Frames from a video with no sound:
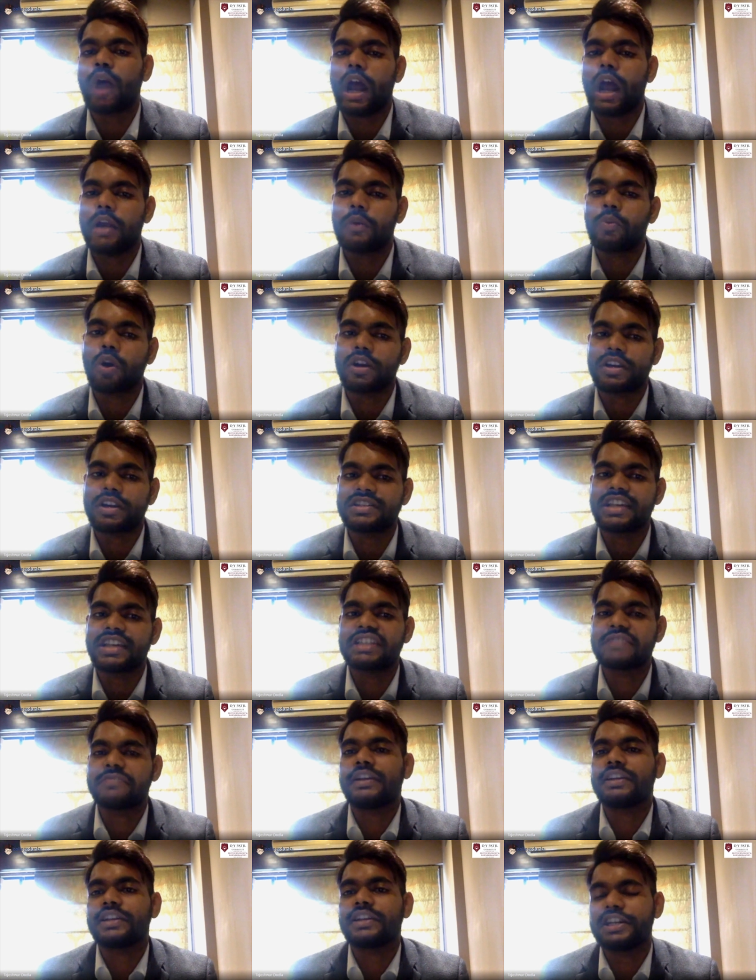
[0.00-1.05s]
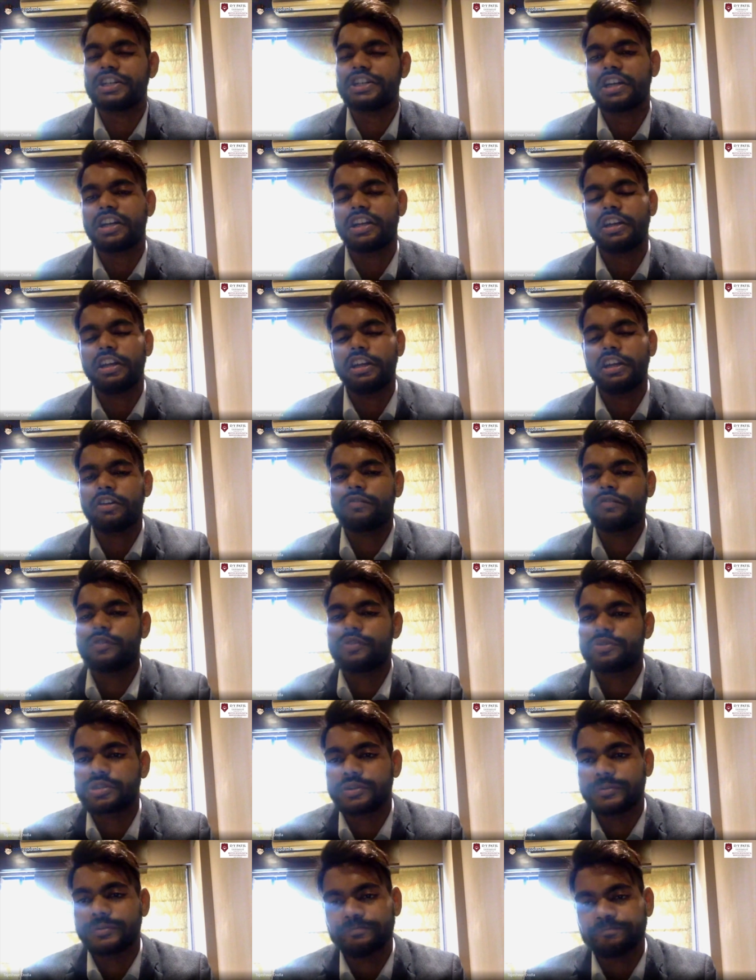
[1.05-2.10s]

And what is the expectation in near future?